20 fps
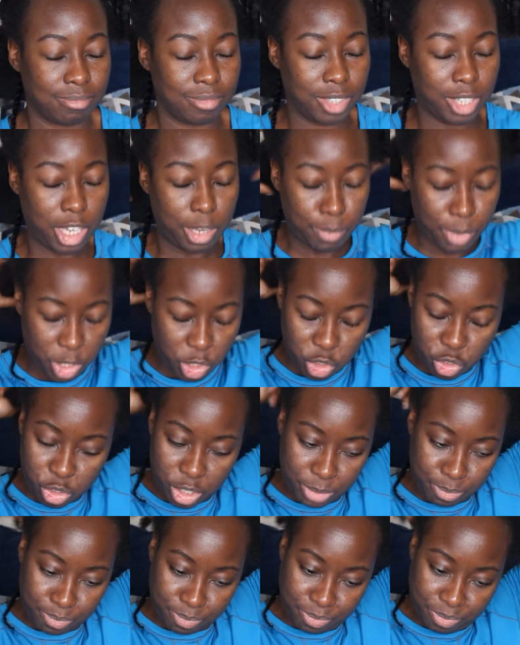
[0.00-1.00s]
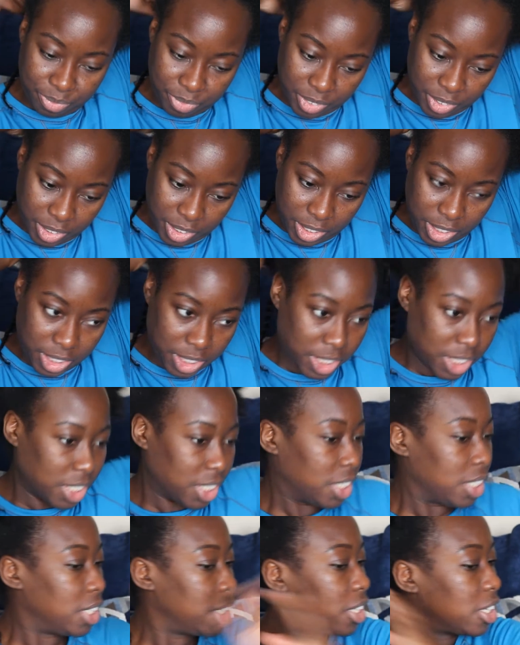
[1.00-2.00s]
gaming stream.
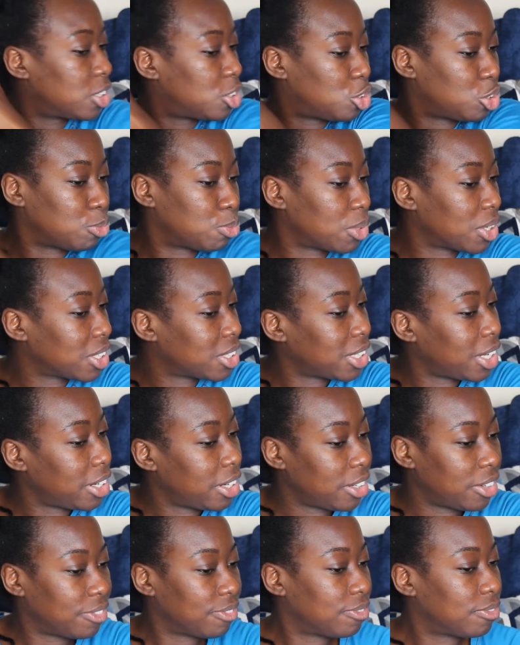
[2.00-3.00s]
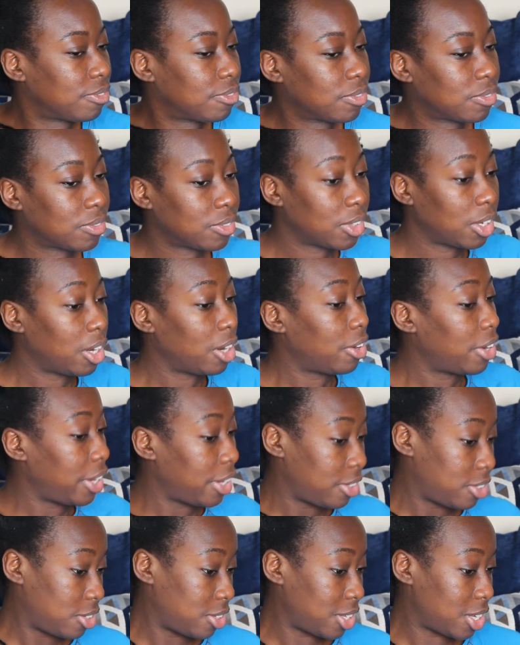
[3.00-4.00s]
He gets super excited. All
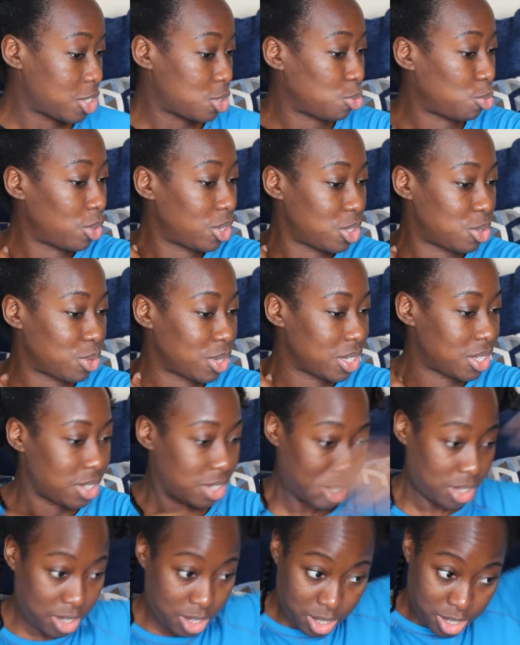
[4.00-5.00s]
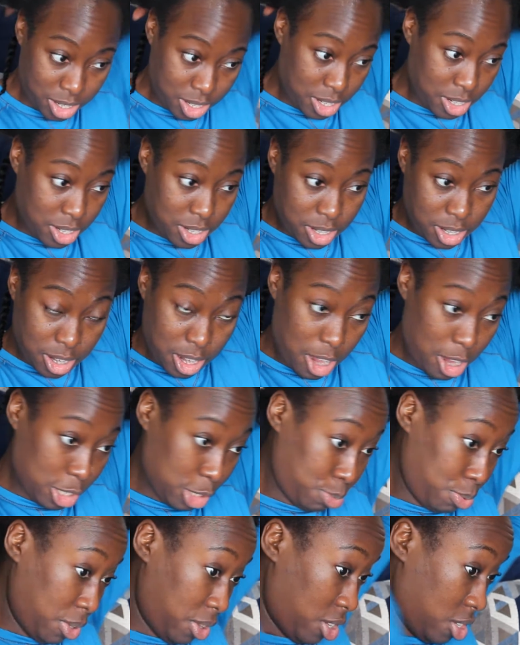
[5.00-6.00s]
right, so that's one twist. I'll
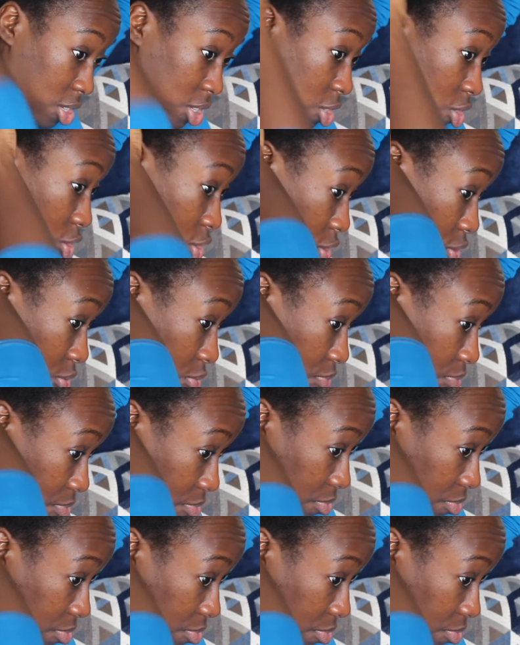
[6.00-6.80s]
split this in two